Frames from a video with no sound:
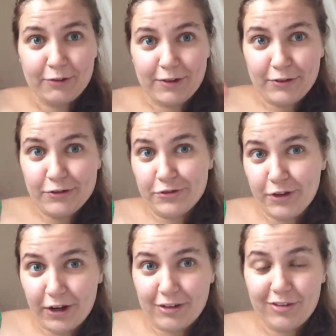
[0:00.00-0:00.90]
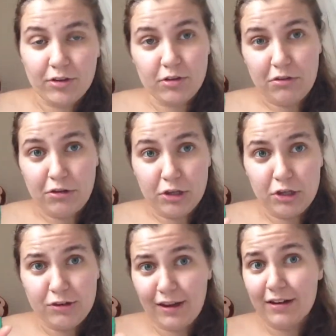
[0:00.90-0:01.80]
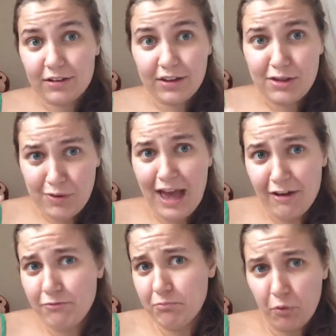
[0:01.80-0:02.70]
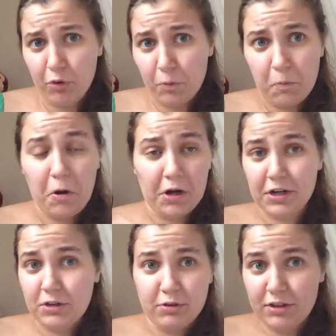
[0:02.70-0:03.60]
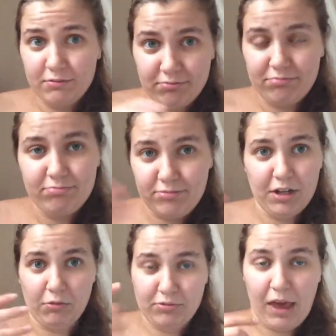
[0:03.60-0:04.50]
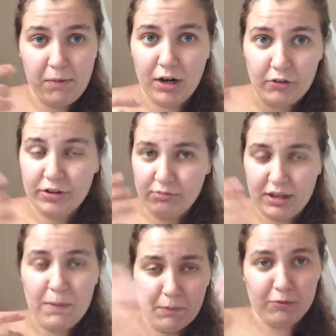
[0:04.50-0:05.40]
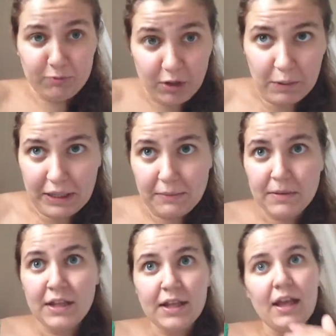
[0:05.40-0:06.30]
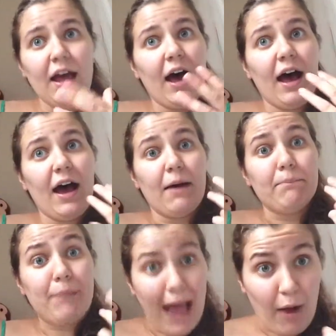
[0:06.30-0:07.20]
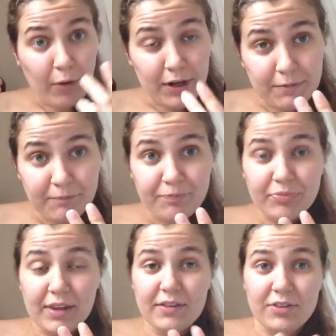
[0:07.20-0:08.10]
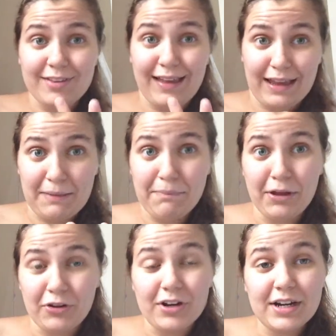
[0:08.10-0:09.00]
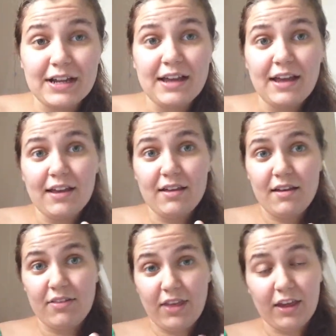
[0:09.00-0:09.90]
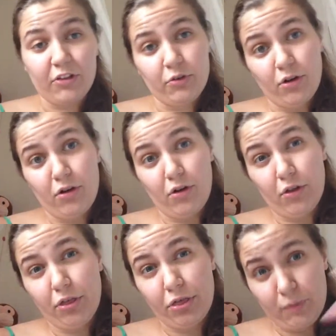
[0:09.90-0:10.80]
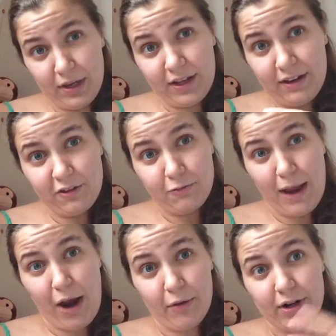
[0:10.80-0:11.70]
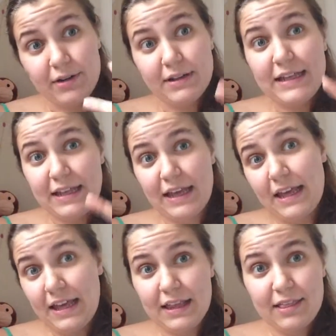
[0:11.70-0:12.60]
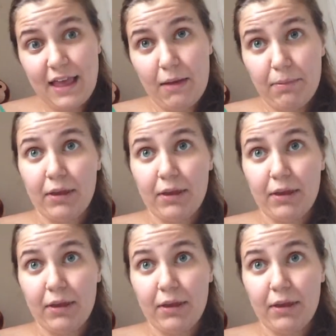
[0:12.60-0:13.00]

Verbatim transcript: the river starts, technically you have more water. You could, you know, dam it all and keep it from flowing. Uh, power is the second pillar, and they include all three kinds of power in that